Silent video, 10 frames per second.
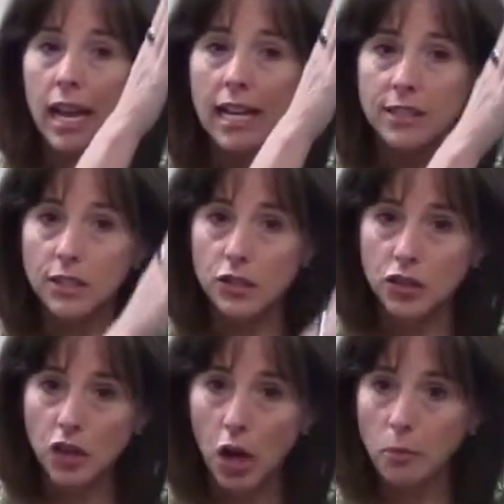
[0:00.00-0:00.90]
It's a
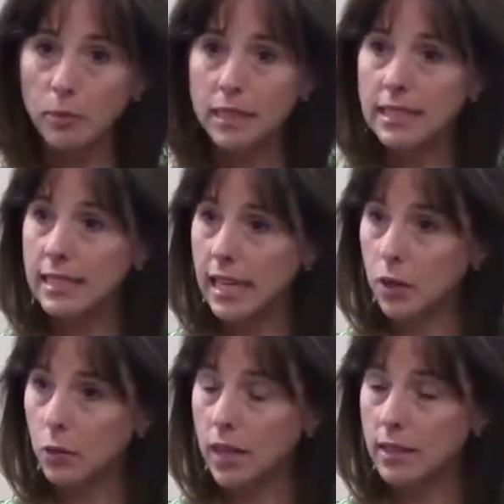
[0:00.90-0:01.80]
scope and
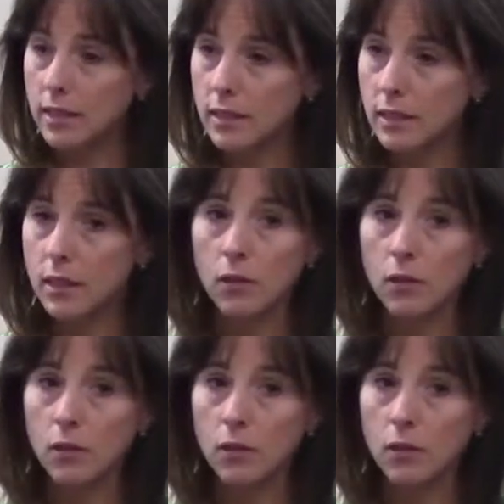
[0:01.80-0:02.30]
sequence,